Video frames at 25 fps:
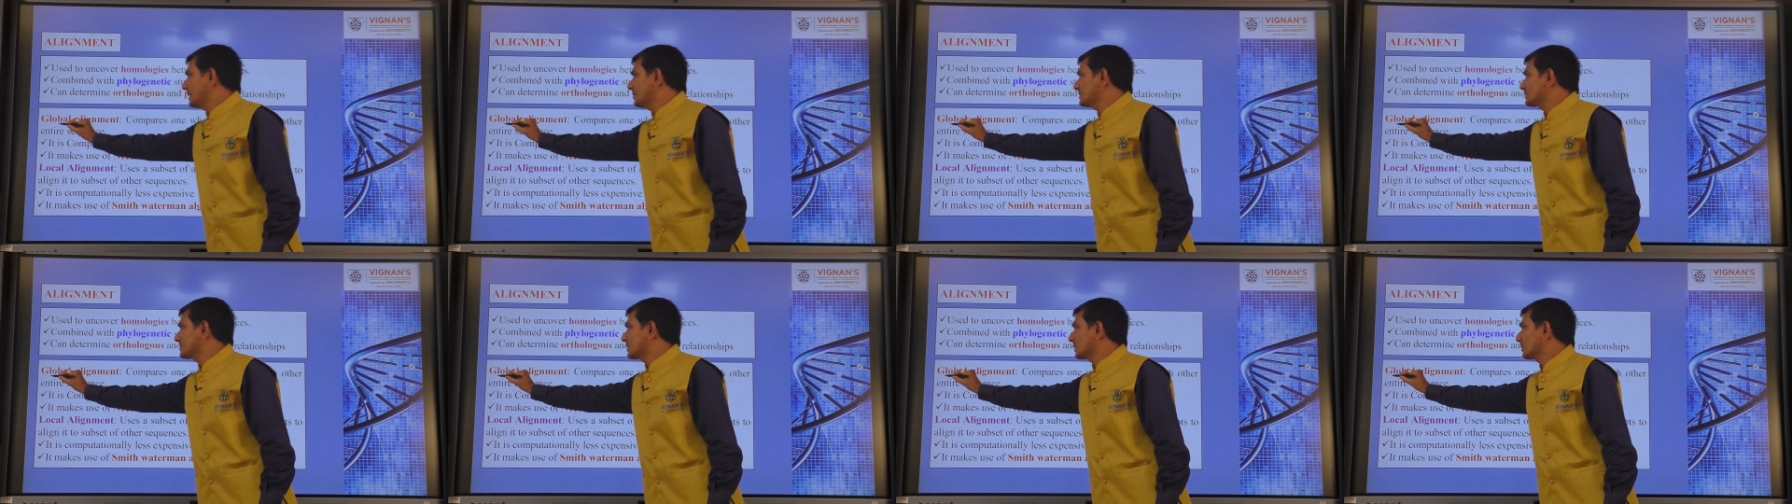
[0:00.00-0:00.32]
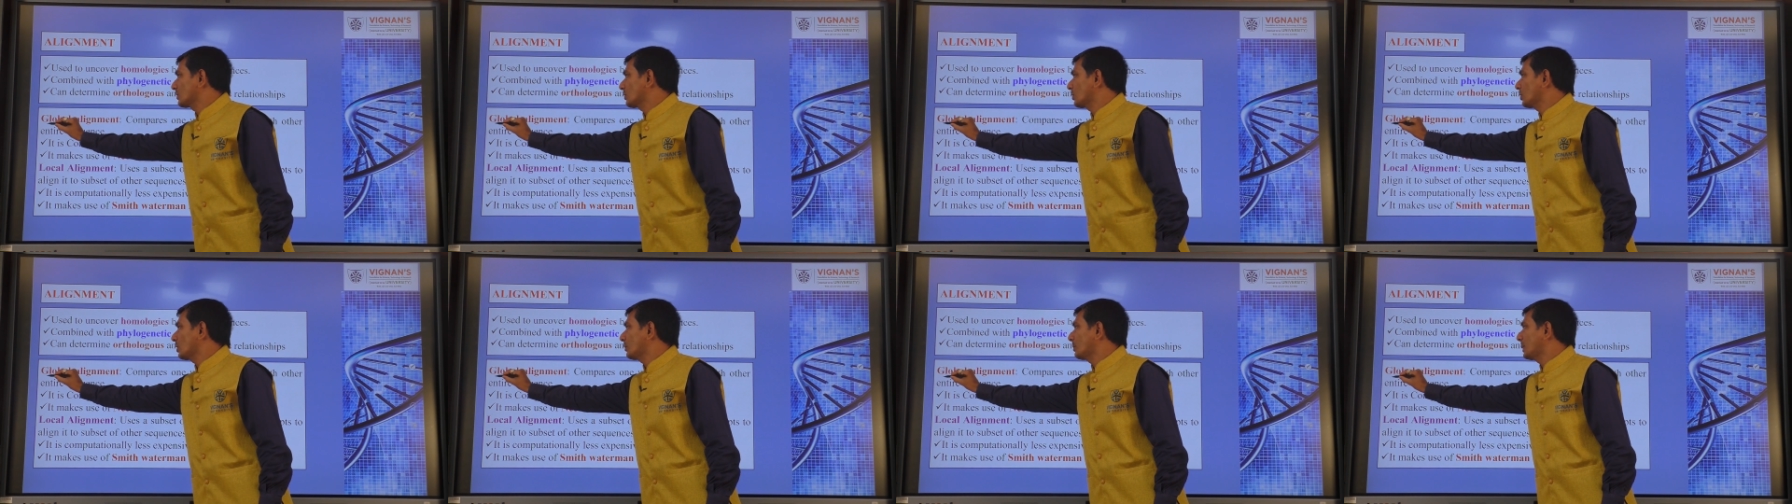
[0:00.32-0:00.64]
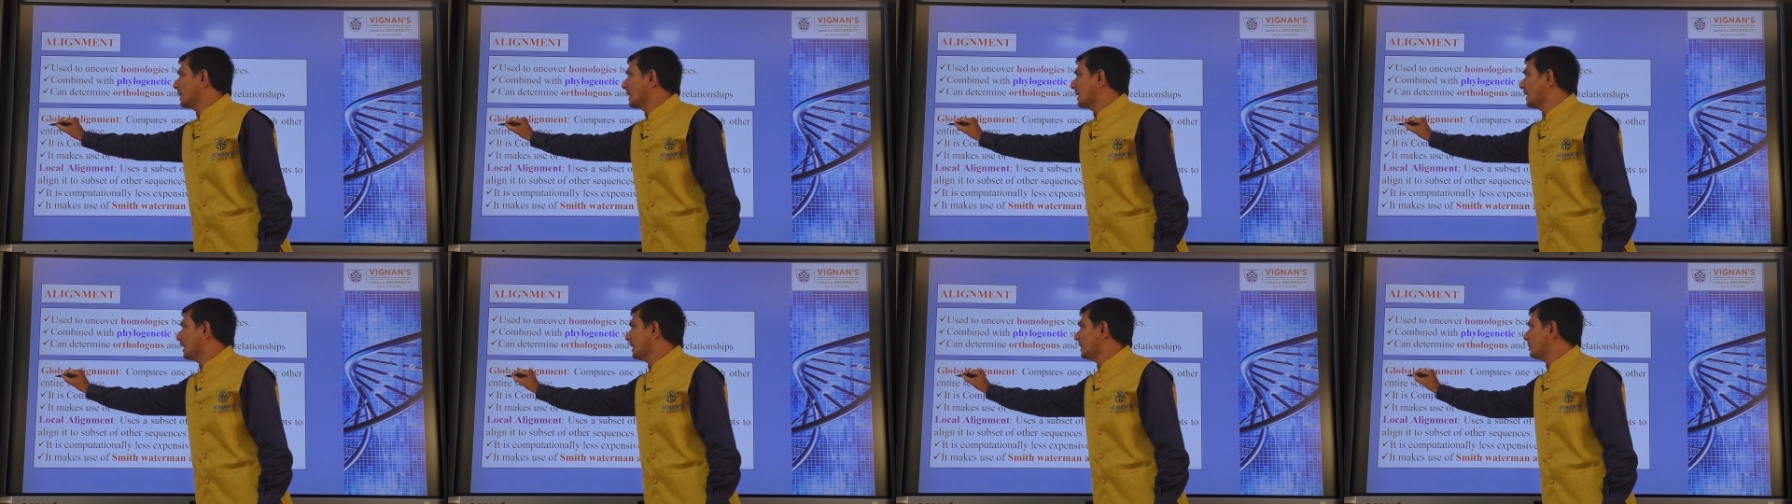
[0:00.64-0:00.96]
is the
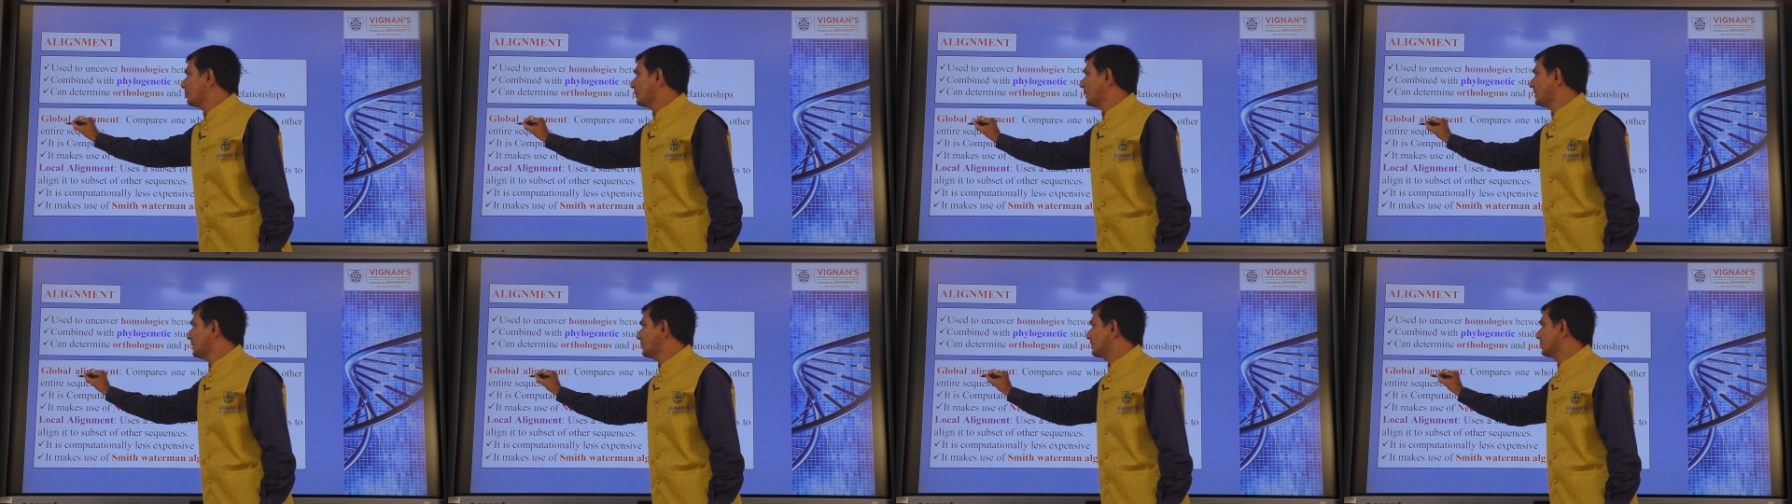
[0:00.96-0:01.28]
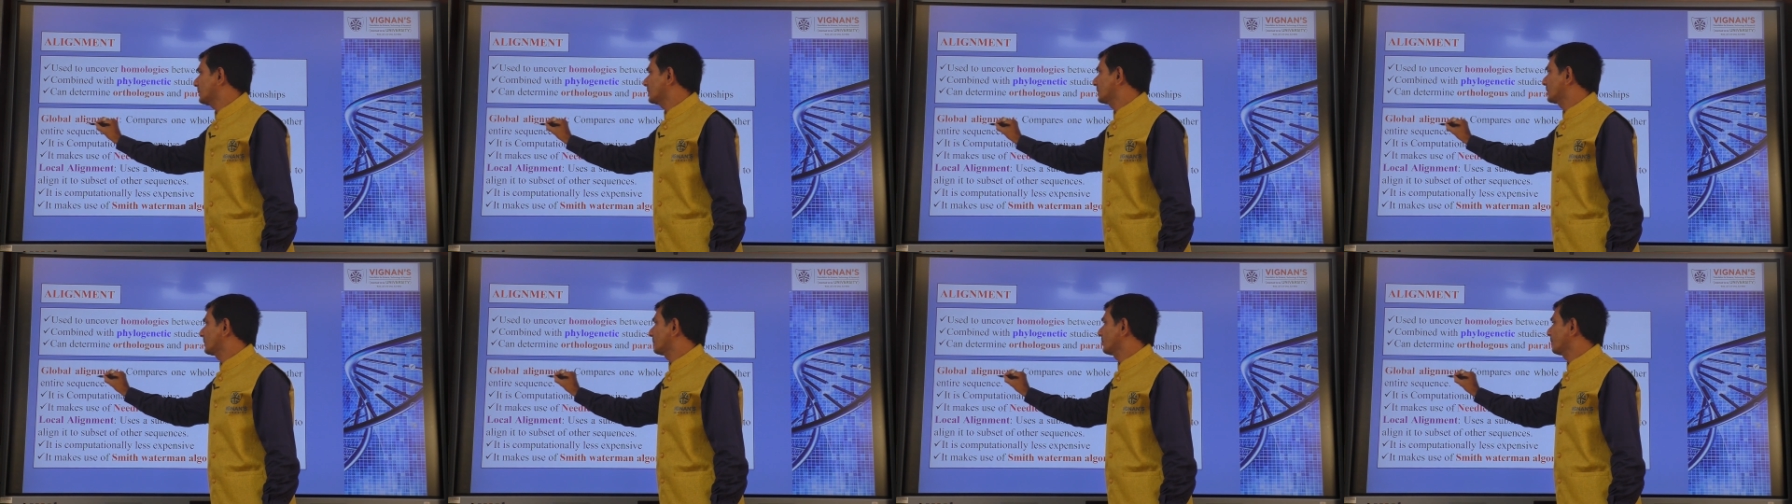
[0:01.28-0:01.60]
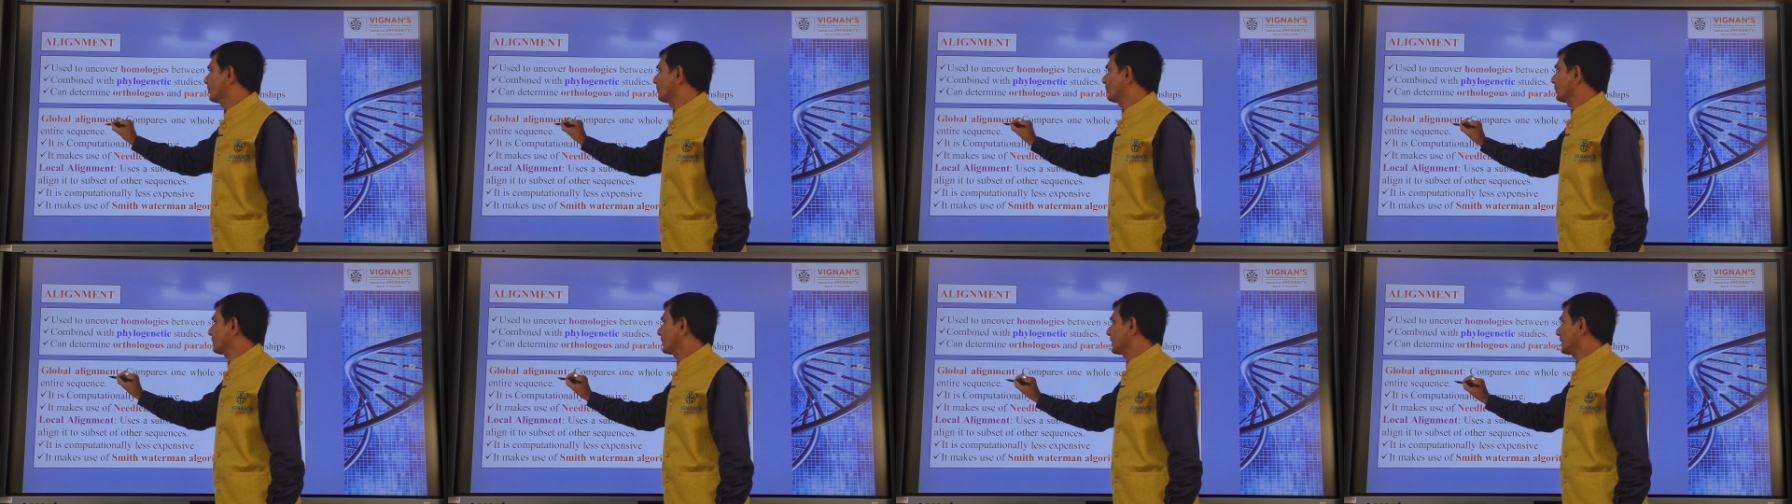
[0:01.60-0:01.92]
global alignment
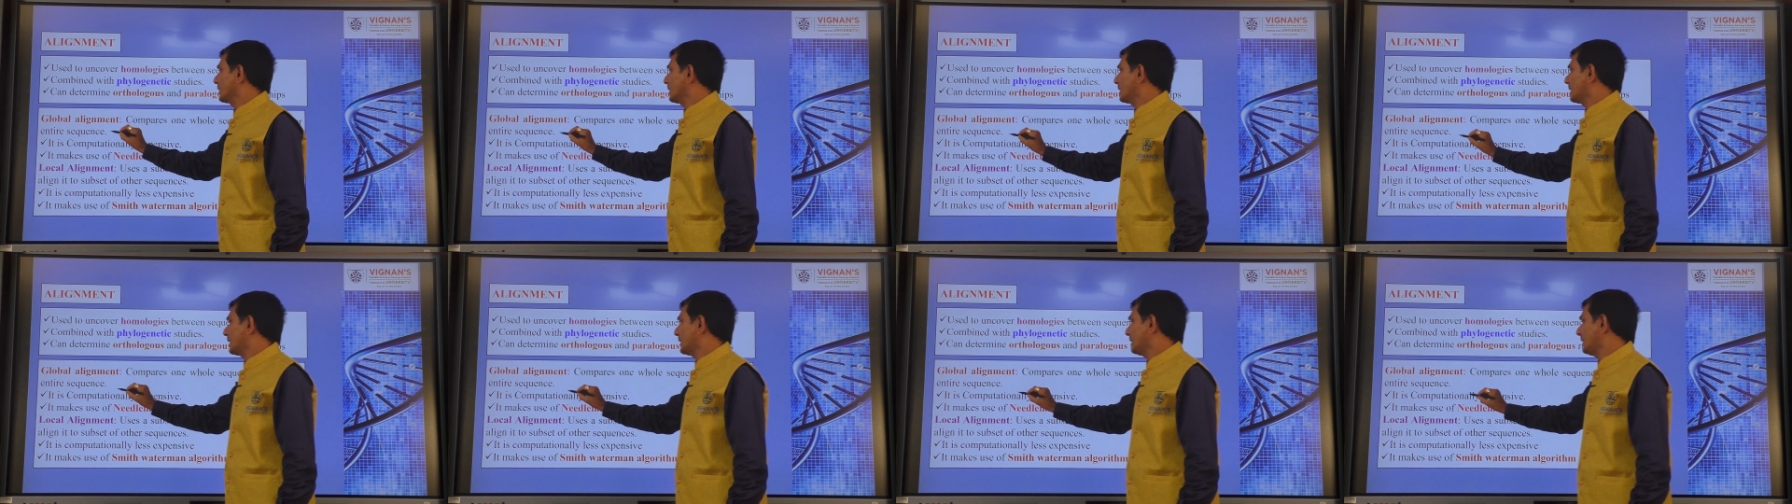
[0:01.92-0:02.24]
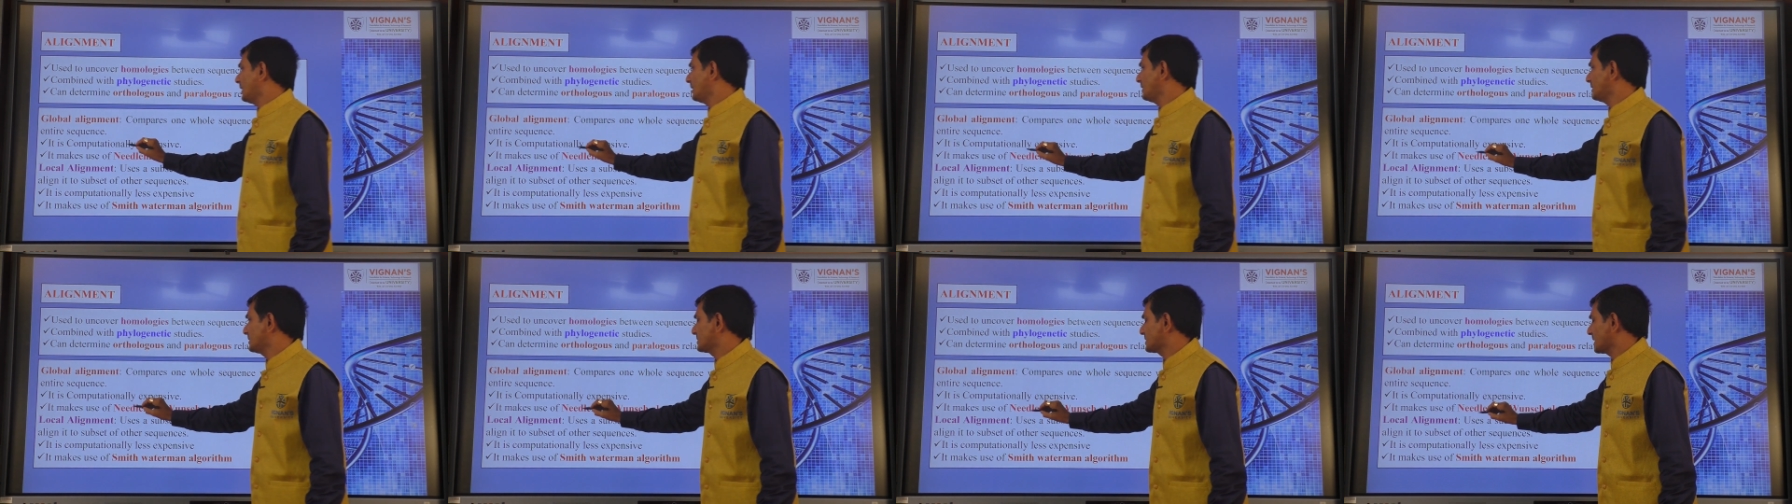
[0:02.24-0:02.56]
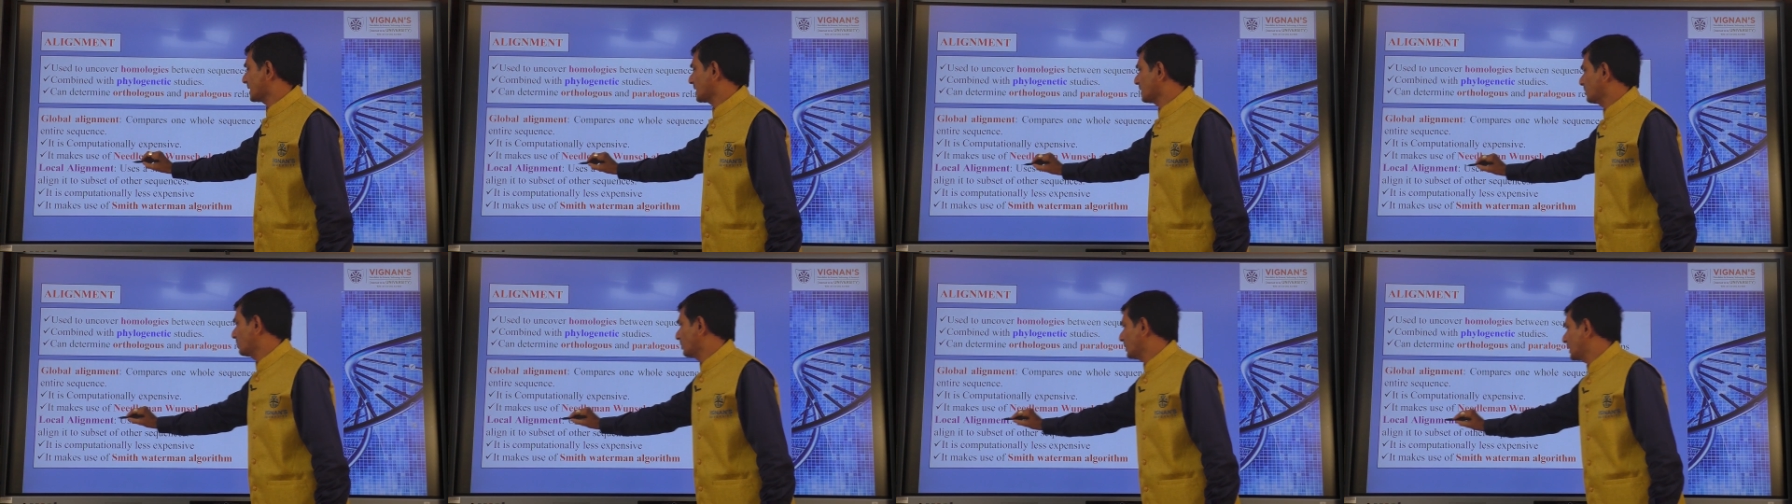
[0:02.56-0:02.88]
and then the
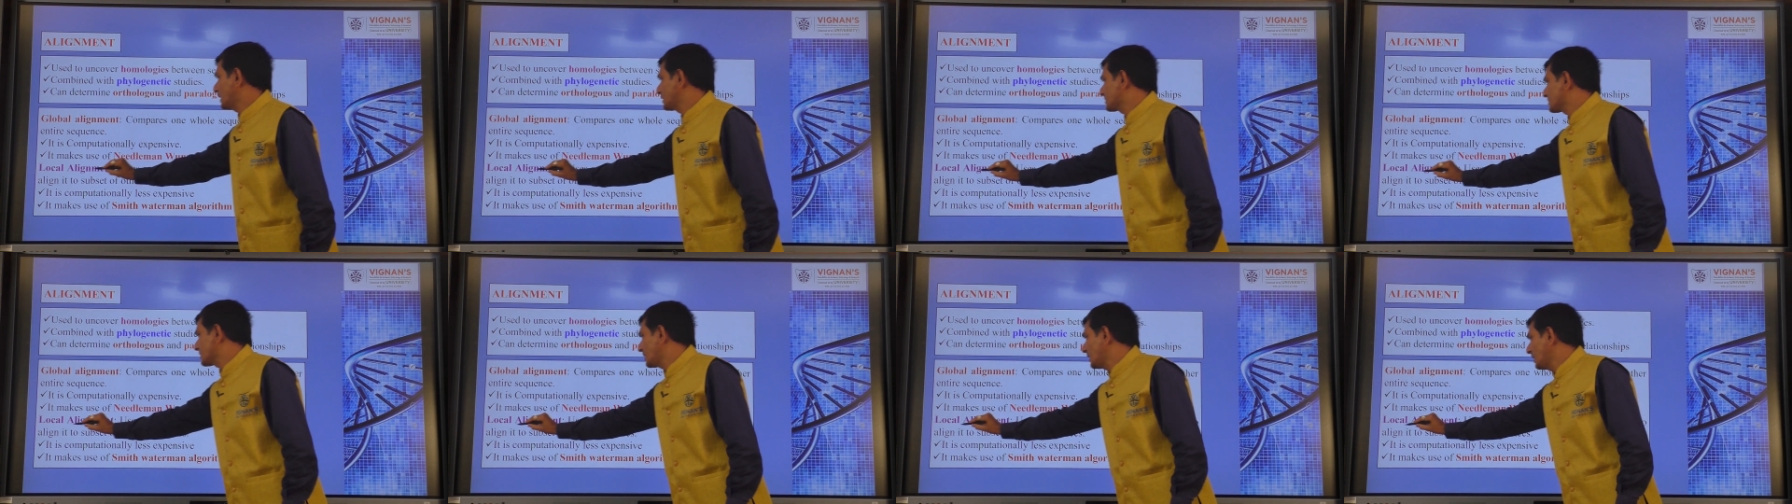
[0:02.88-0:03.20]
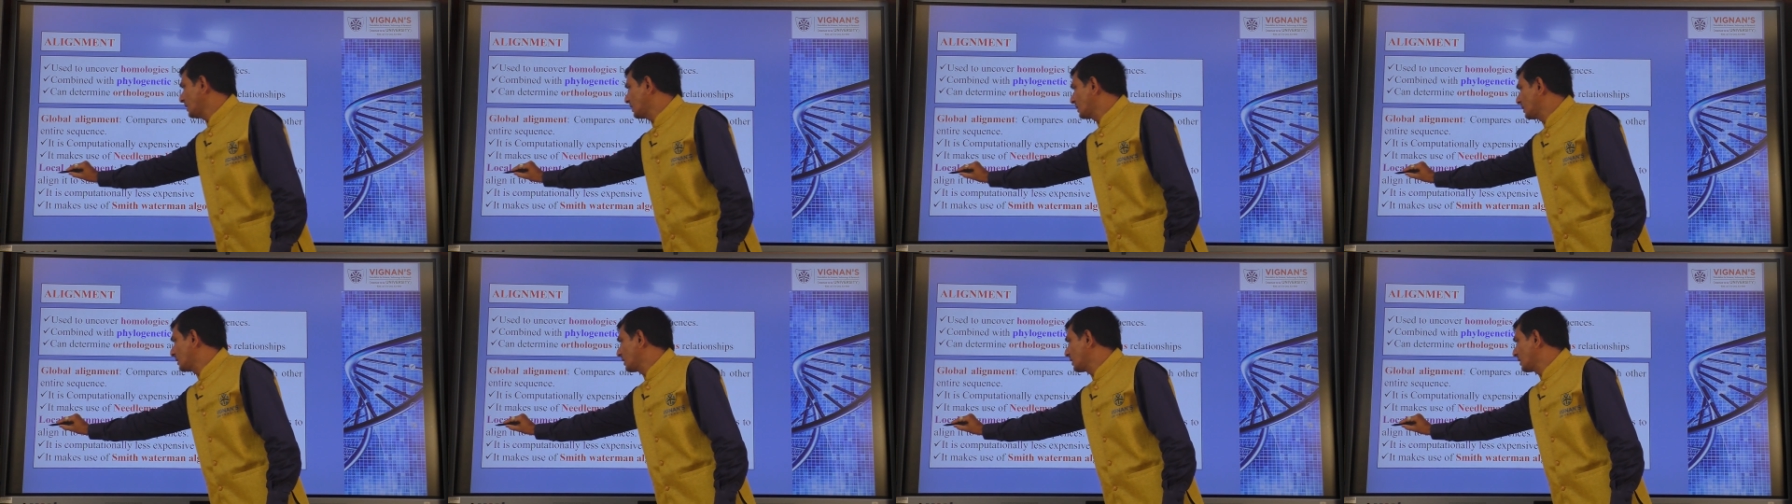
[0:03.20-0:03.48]
second one is the